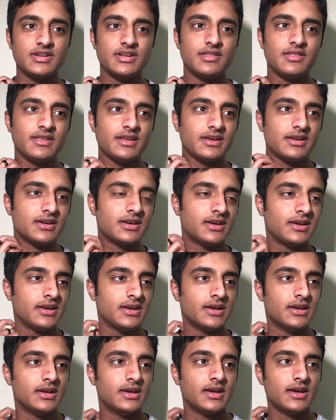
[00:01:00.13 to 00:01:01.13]
I think
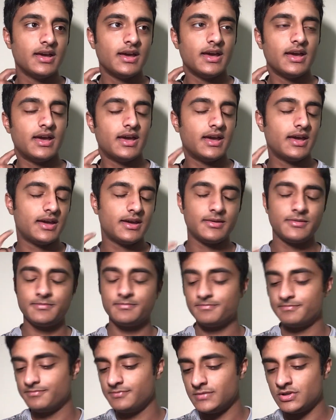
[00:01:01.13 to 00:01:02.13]
uh,
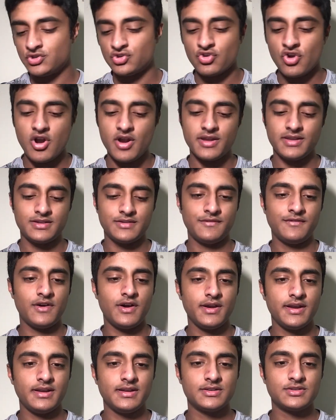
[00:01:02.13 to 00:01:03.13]
trying to
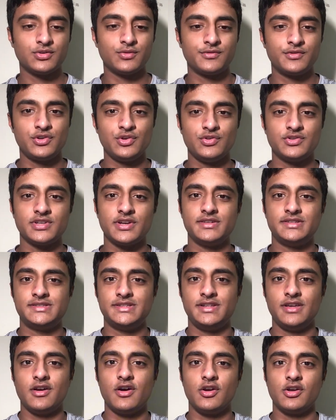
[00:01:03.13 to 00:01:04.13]
find sort of two sides of
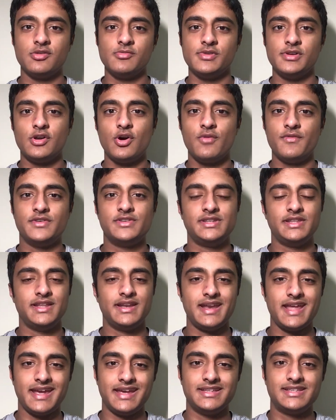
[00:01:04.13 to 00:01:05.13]
the argument. Obviously, the
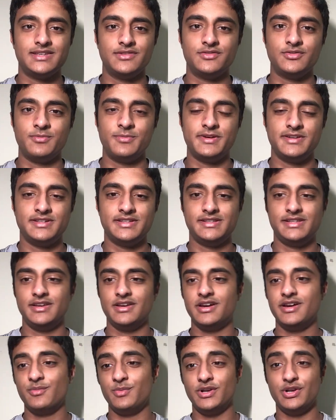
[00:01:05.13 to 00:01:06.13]
negatives for Bristol City
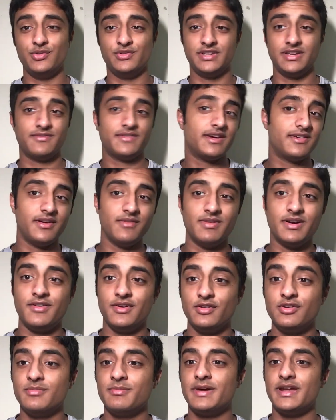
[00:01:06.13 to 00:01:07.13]
are we're losing a very,
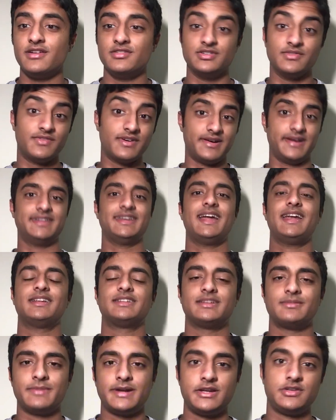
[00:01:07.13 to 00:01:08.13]
very good manager, a very
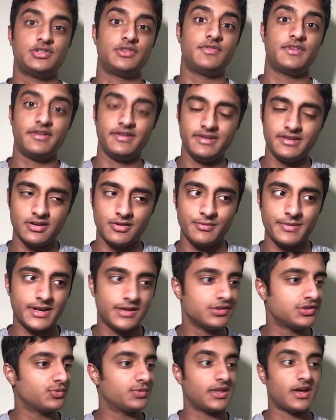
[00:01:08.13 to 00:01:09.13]
talented manager, a very young
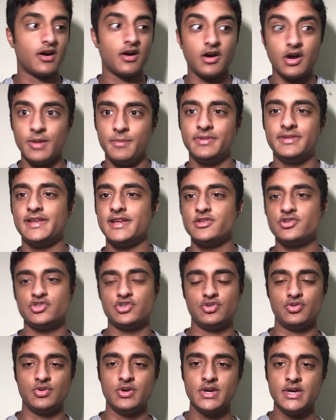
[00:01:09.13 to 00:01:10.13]
manager with a high
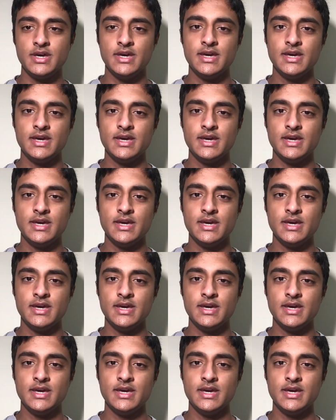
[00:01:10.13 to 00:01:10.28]
potential,